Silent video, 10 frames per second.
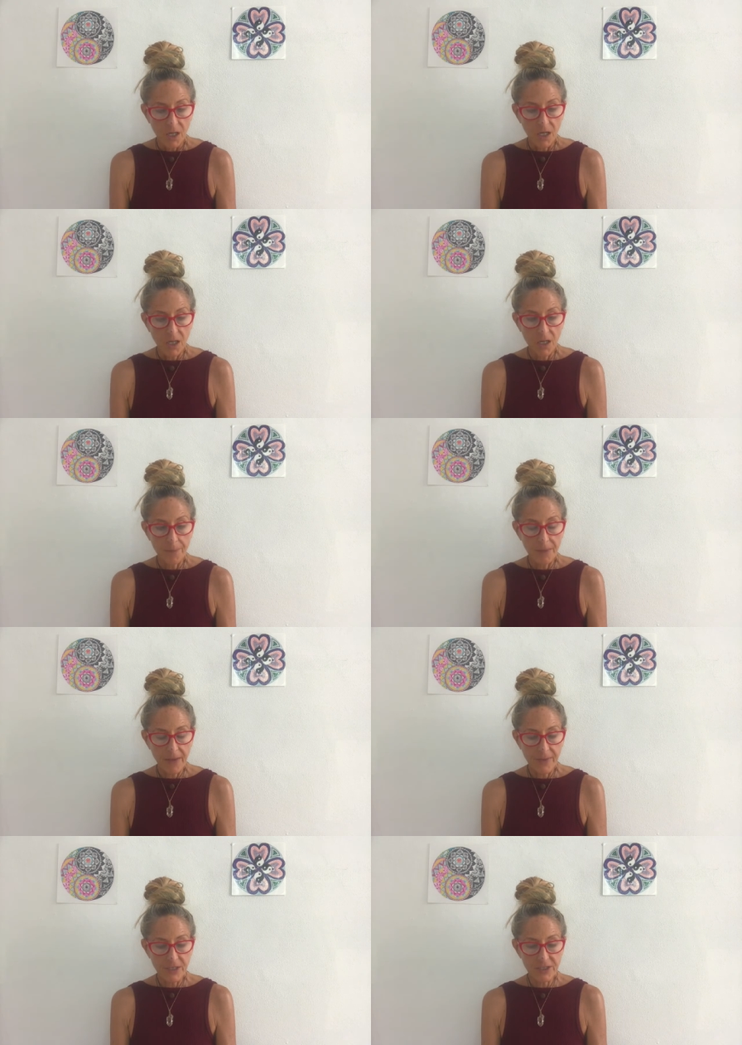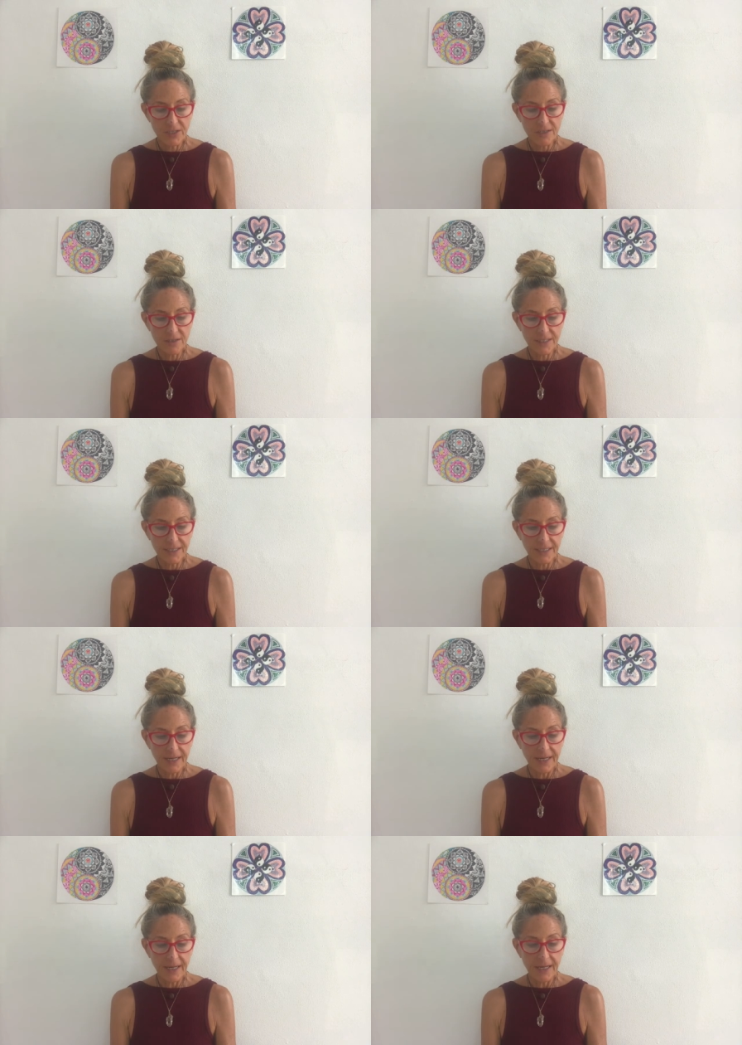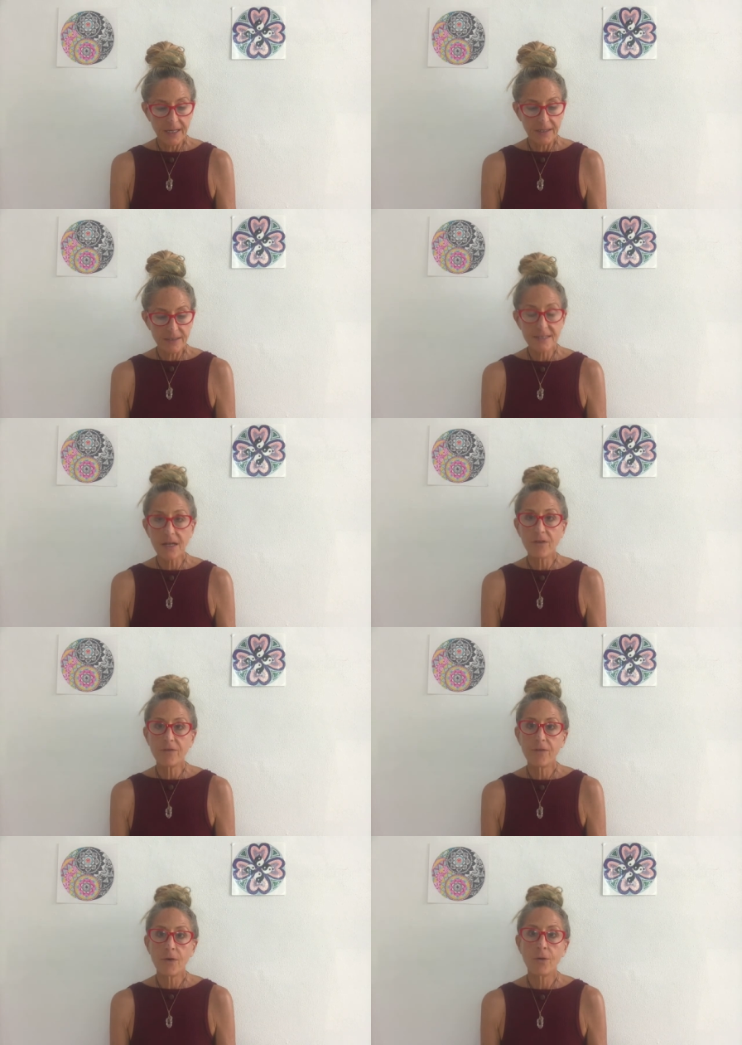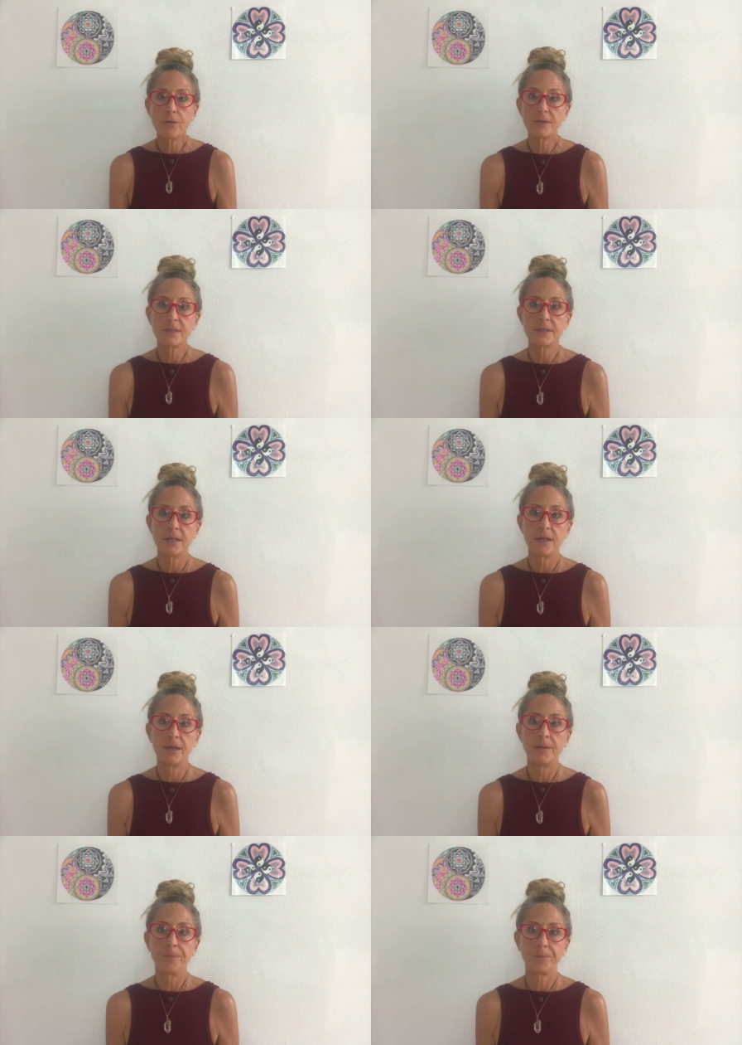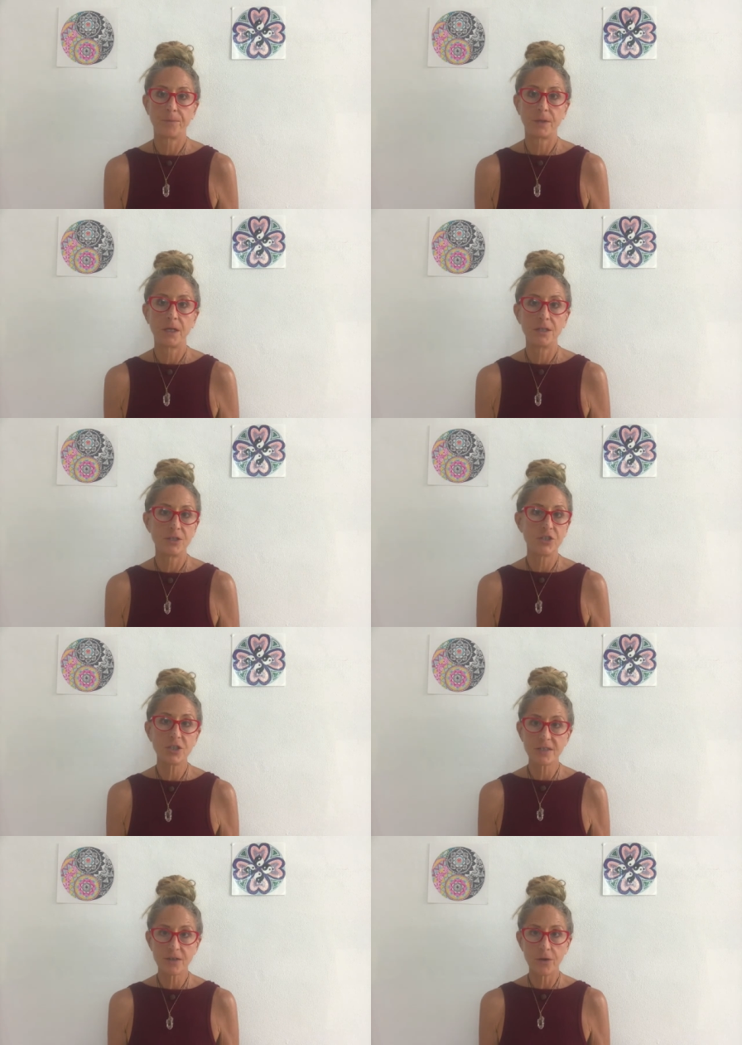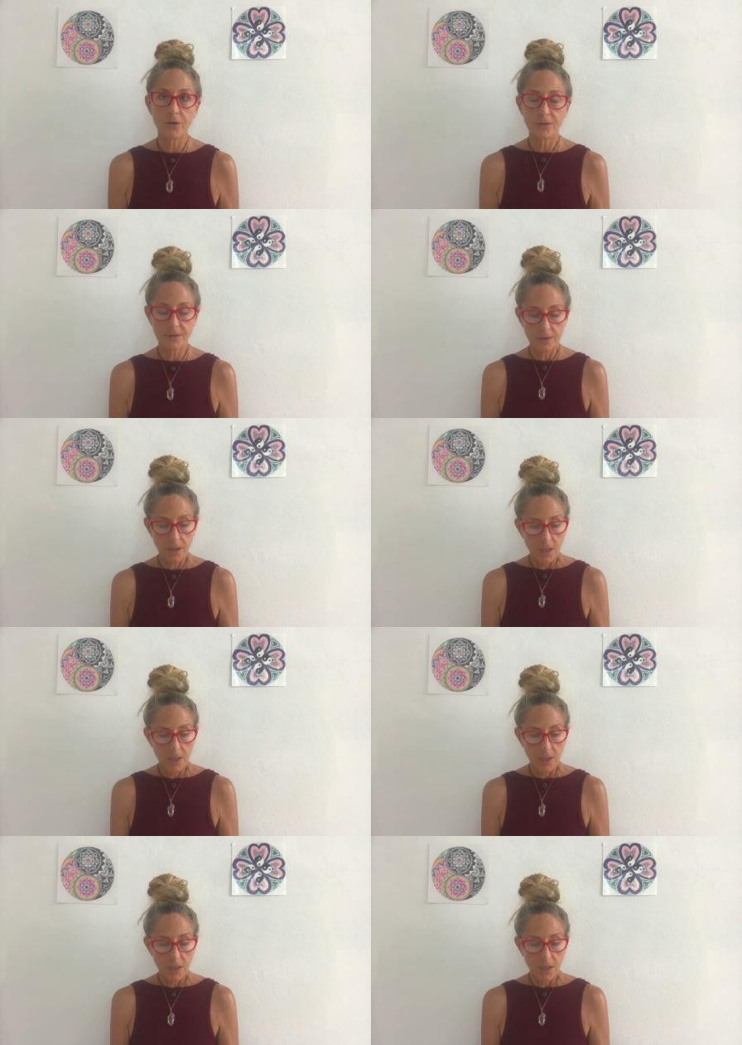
Um, and then just looking at cell phones, um, just those.